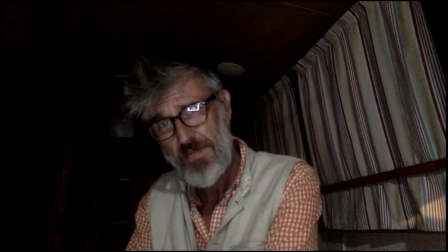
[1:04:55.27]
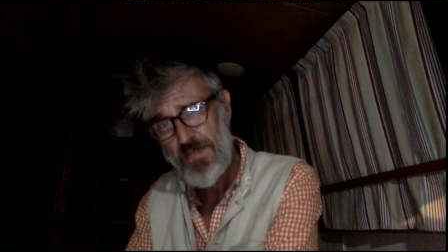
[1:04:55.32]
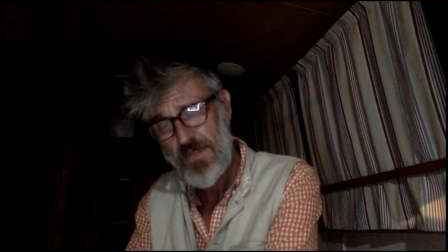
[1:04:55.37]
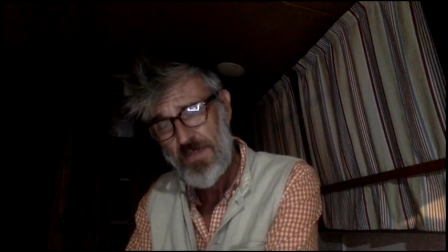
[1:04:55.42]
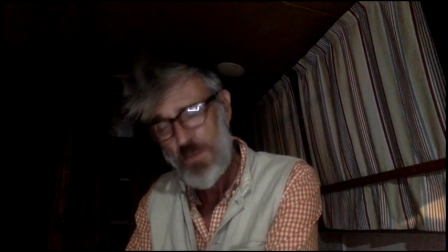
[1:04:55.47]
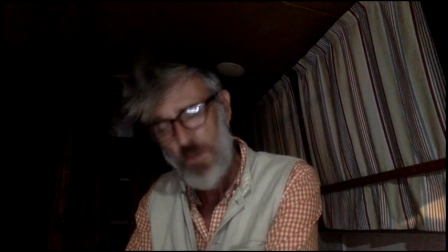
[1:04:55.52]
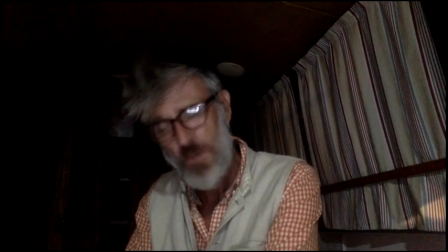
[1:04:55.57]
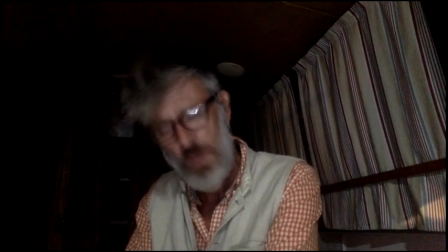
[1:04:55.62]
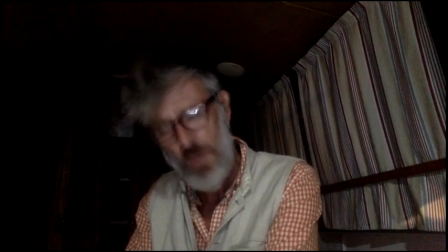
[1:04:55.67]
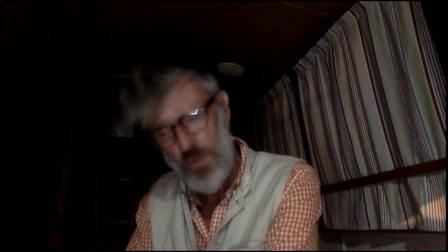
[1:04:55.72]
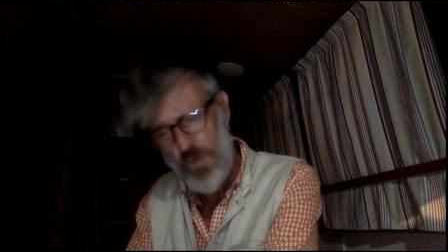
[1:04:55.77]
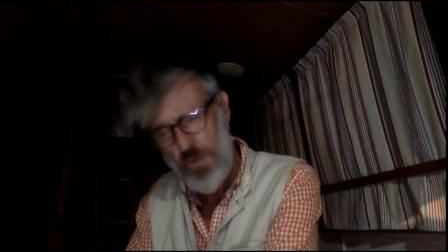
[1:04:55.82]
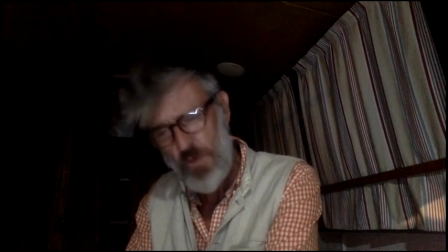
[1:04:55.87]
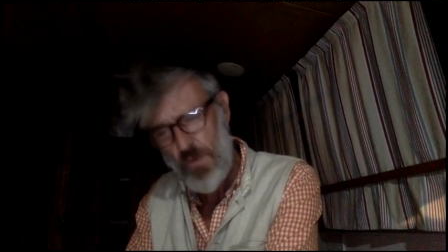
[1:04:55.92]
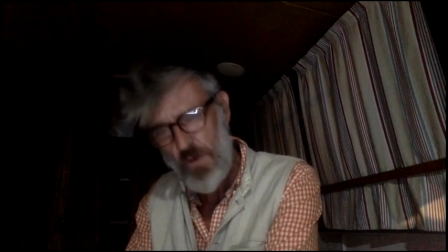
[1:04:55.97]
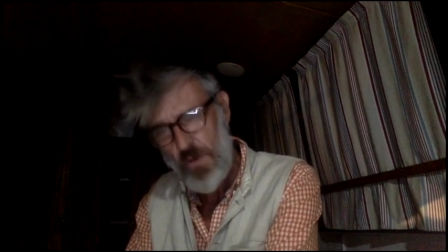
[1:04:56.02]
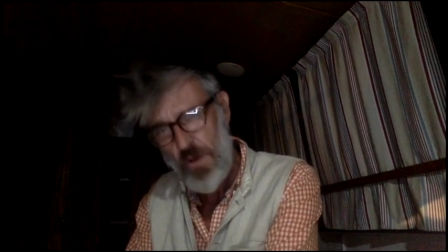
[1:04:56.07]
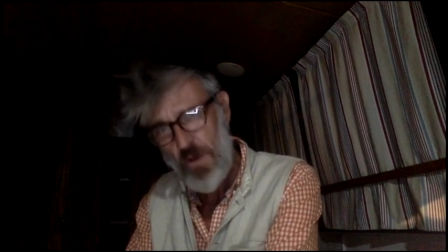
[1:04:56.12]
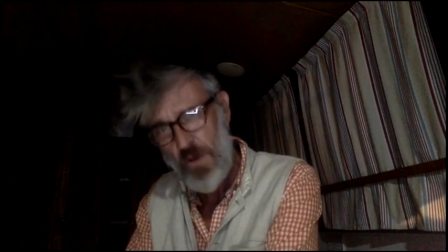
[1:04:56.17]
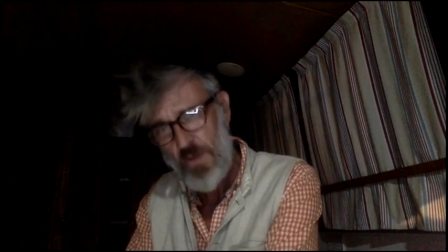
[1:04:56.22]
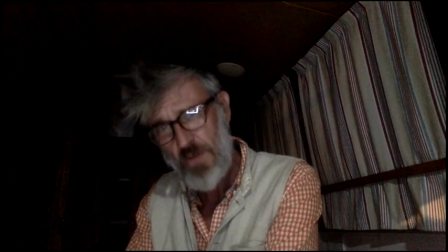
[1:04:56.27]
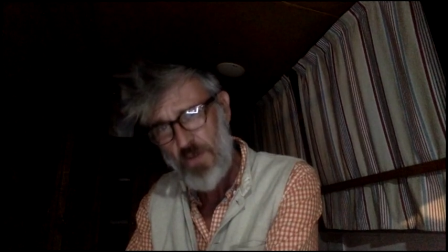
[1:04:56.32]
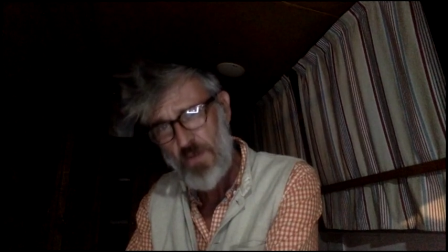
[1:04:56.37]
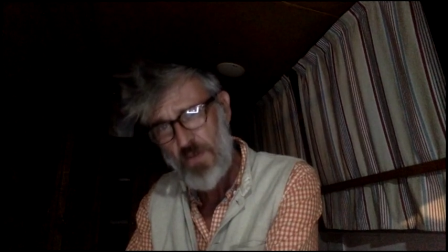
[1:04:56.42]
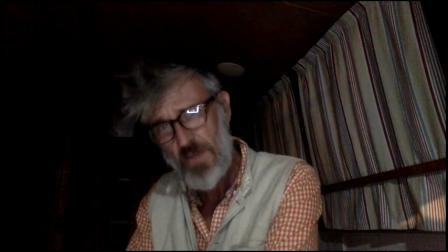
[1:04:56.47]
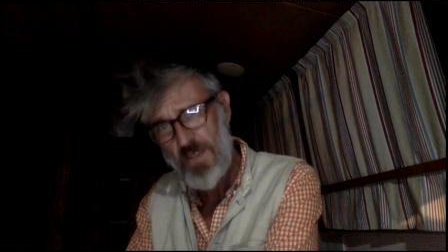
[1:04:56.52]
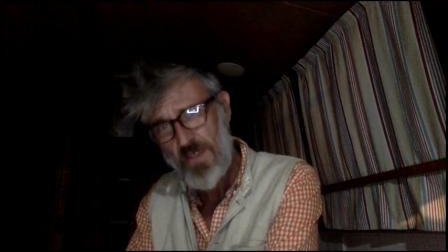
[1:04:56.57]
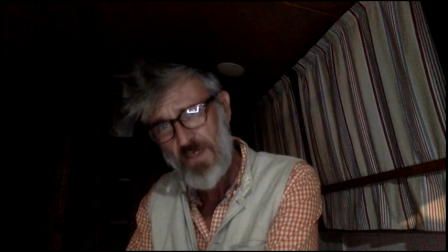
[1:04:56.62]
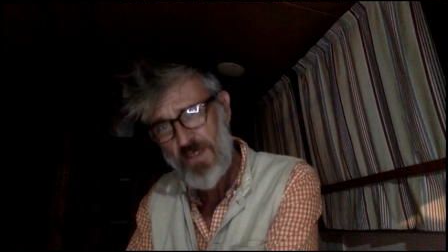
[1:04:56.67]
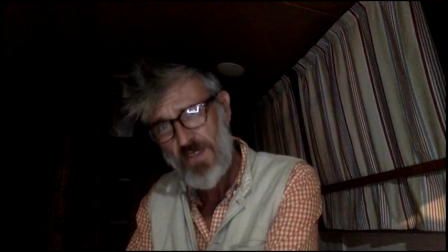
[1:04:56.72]
We're all
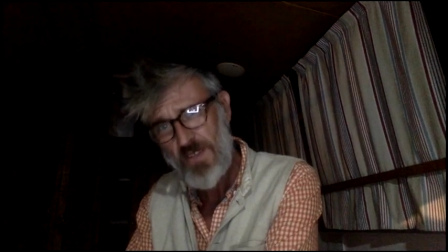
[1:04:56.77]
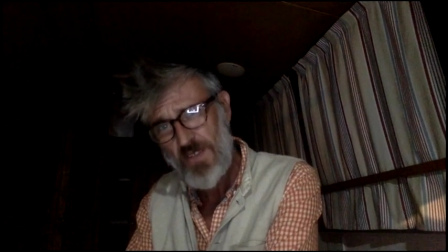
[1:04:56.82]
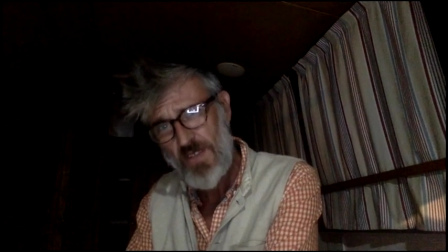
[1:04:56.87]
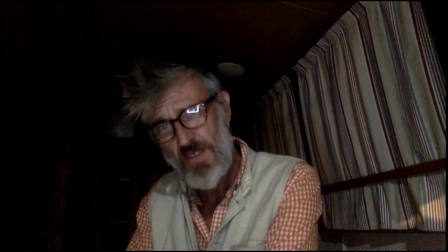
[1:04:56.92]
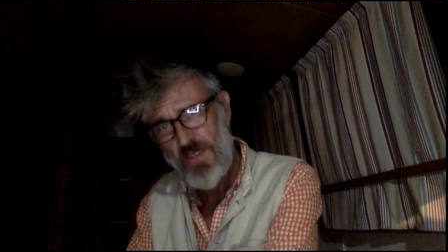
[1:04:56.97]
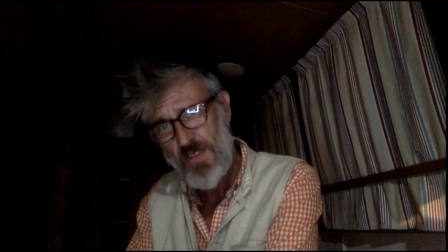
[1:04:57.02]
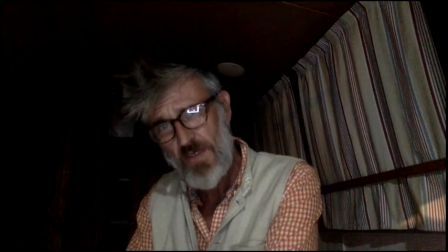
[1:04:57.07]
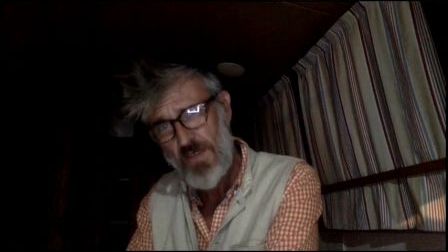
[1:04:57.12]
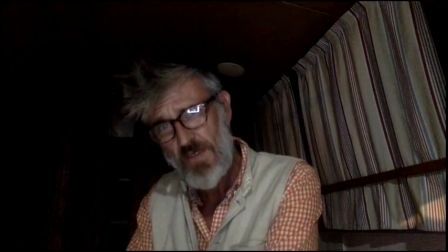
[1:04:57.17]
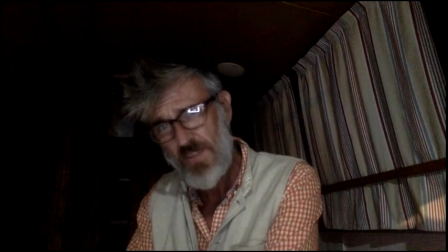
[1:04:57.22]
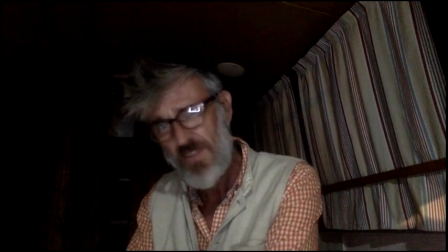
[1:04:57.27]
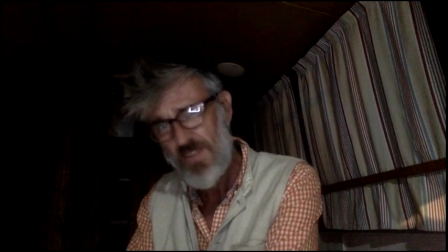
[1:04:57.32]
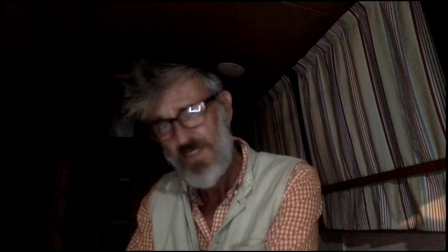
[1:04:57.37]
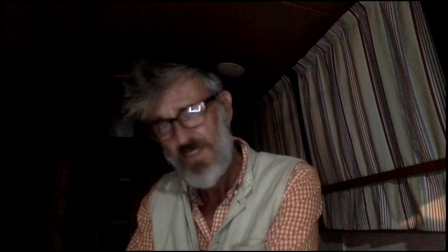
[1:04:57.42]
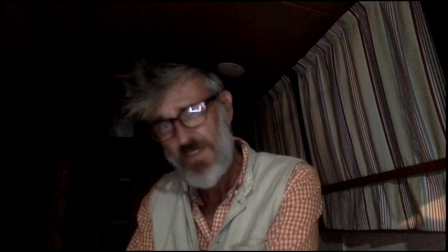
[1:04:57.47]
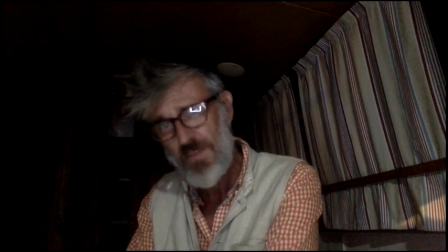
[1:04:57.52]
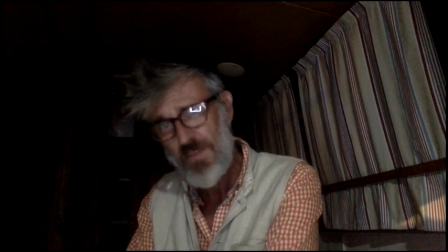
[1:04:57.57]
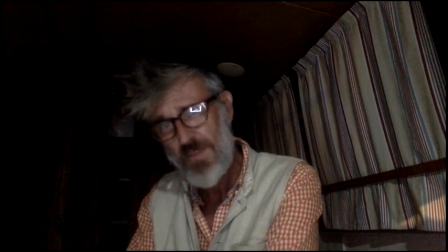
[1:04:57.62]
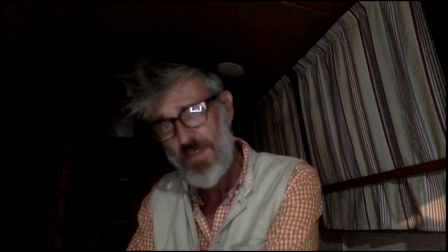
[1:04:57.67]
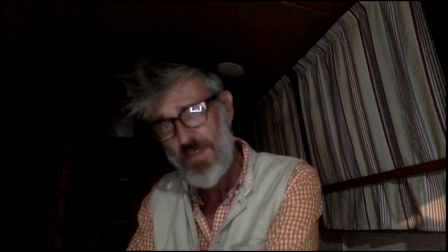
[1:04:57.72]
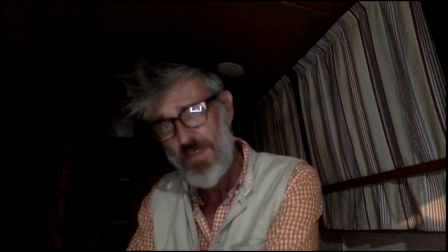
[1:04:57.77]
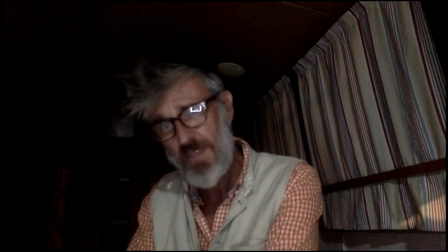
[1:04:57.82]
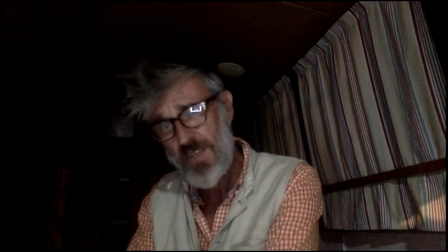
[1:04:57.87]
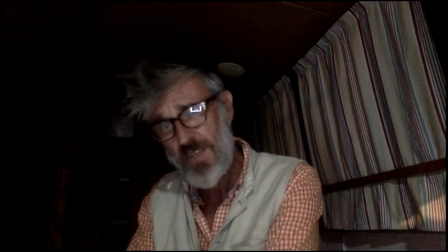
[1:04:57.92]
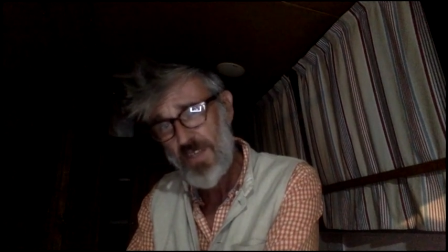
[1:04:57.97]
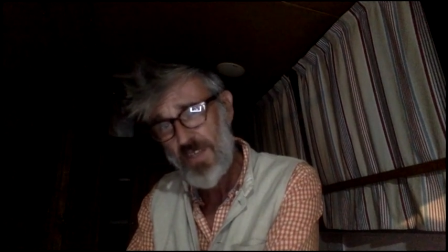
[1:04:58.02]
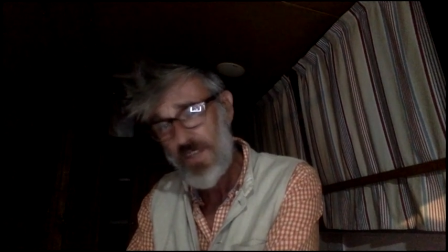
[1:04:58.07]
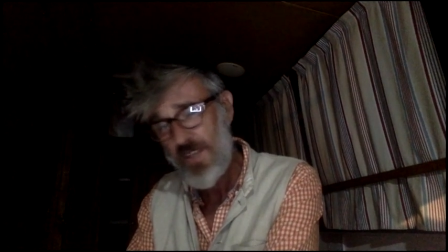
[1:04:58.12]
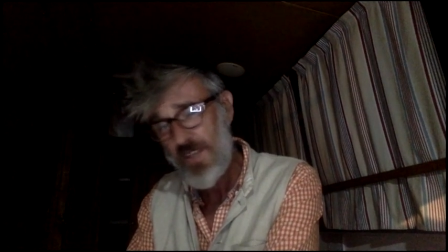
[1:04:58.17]
ultimately in service to something here,